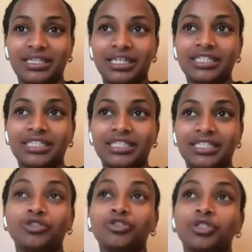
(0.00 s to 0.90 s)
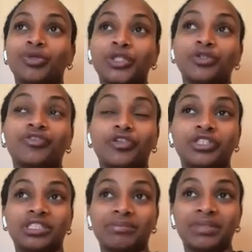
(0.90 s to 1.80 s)
usually when you're referring to
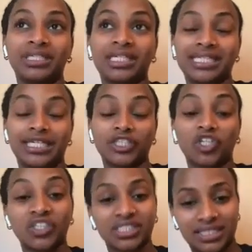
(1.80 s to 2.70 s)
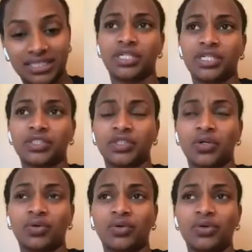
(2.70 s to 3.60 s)
somebody that's like dark-skinned. Like, to
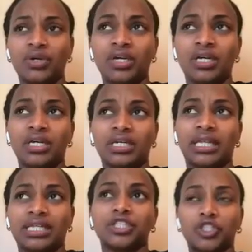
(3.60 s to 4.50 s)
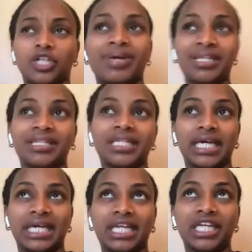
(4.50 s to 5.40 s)
describe anything negative is
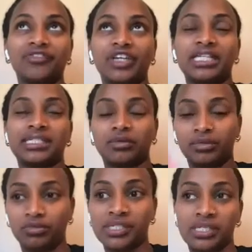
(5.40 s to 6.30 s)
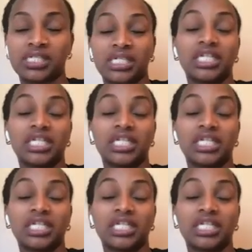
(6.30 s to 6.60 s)
a synonym for Black,